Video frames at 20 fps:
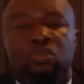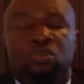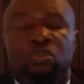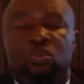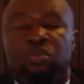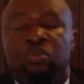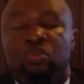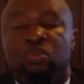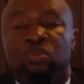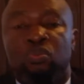
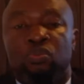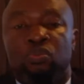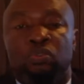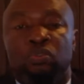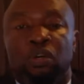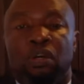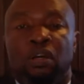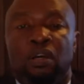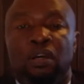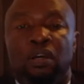
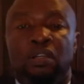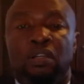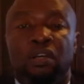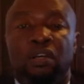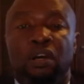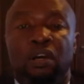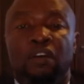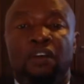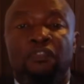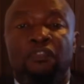
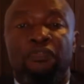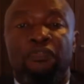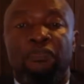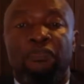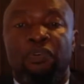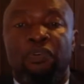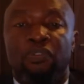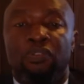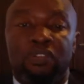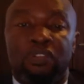2.5
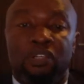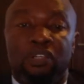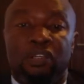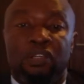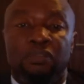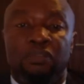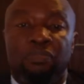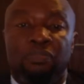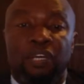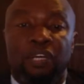or 3
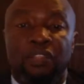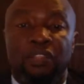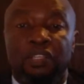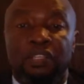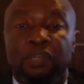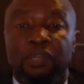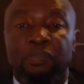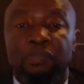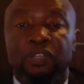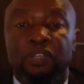by
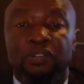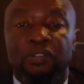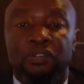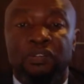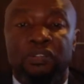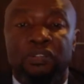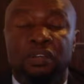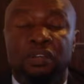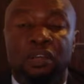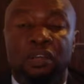3
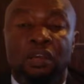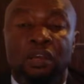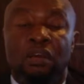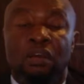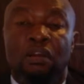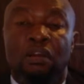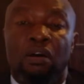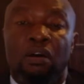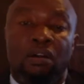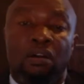meters,
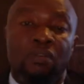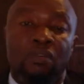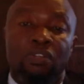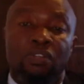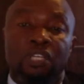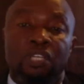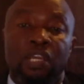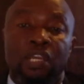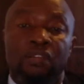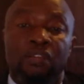around
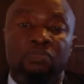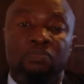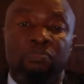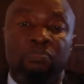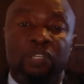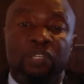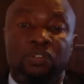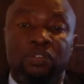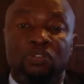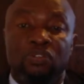10
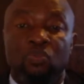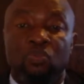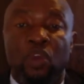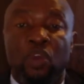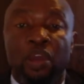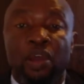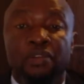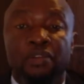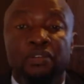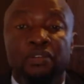meters
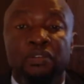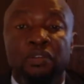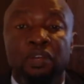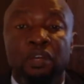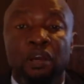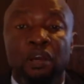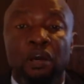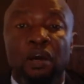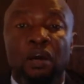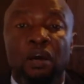squared,
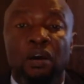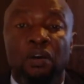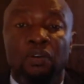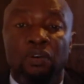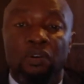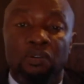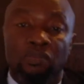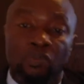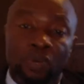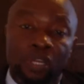
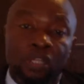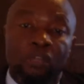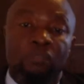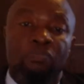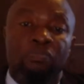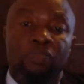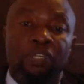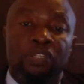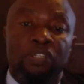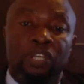well
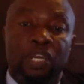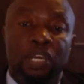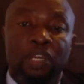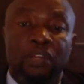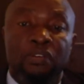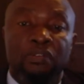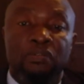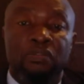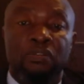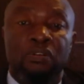
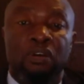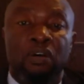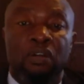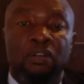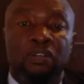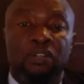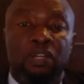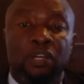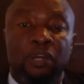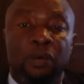maintained,
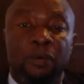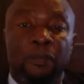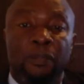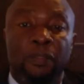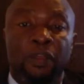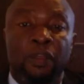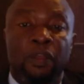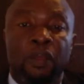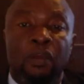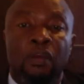and
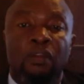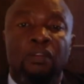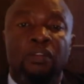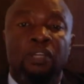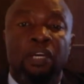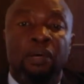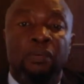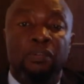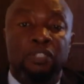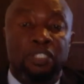they
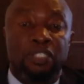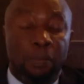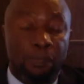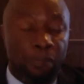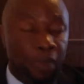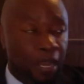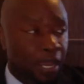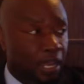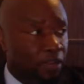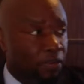are
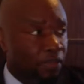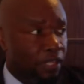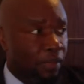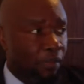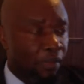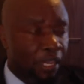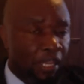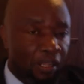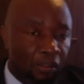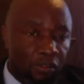supplied with the
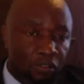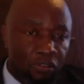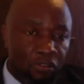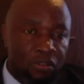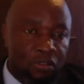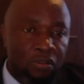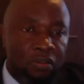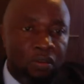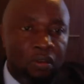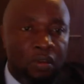
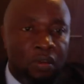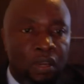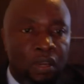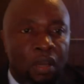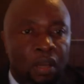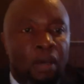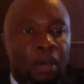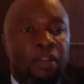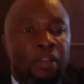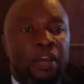meals.
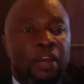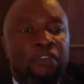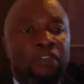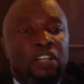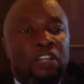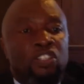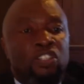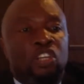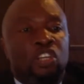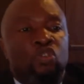They have
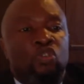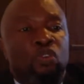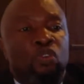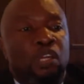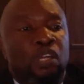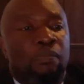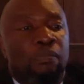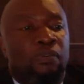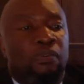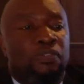access to a
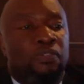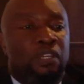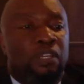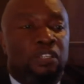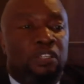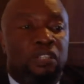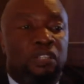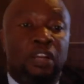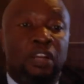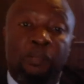number of
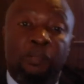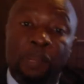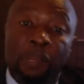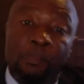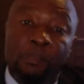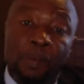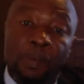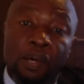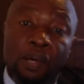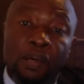things. And
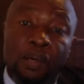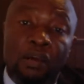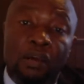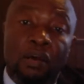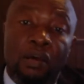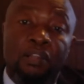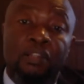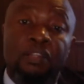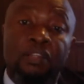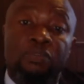remember,
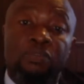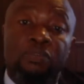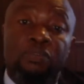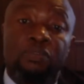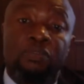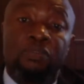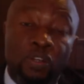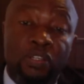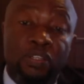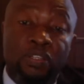at this
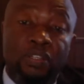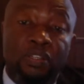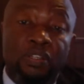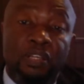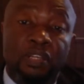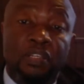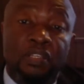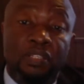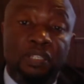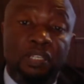point,
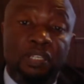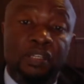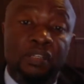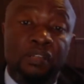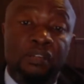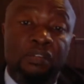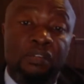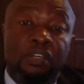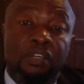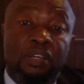they're
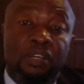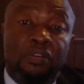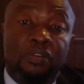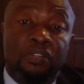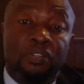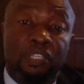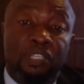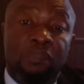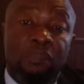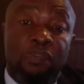still
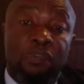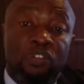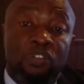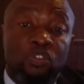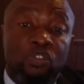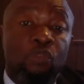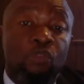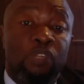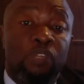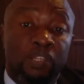innocent,
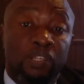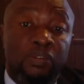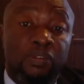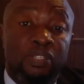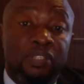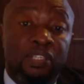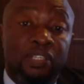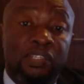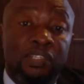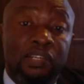presumed
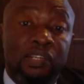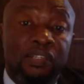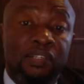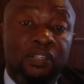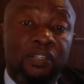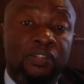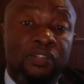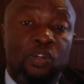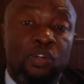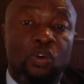innocent
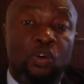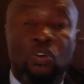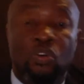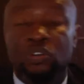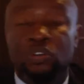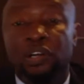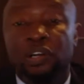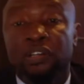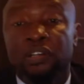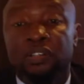until the
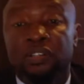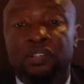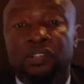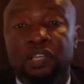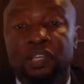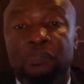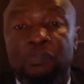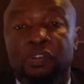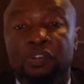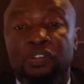contrary is
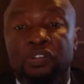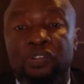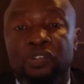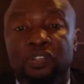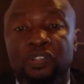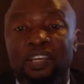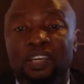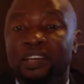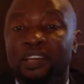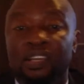established.
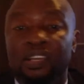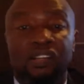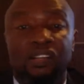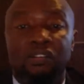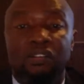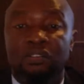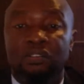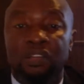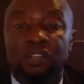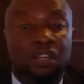Their
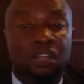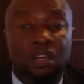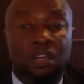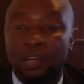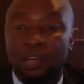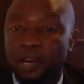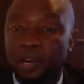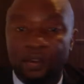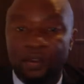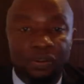guilt
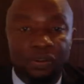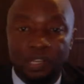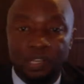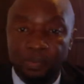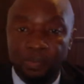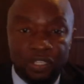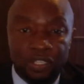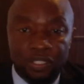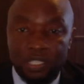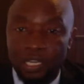can only
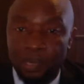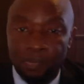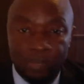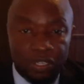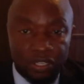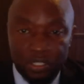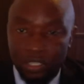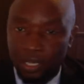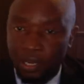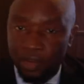be
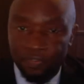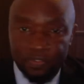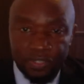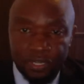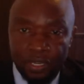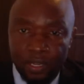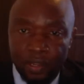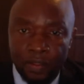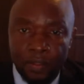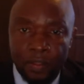established
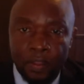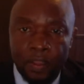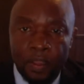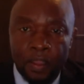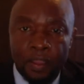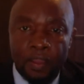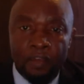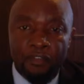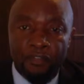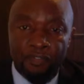after
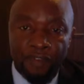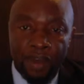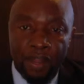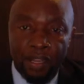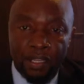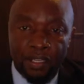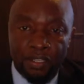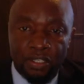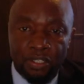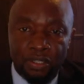a
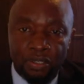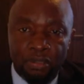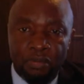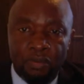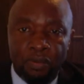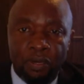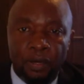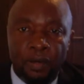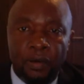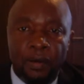valid,
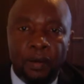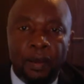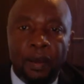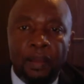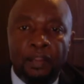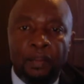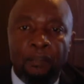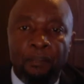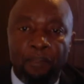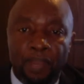
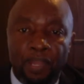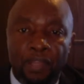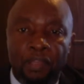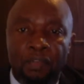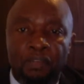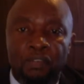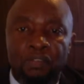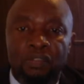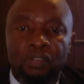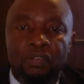
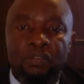unappealed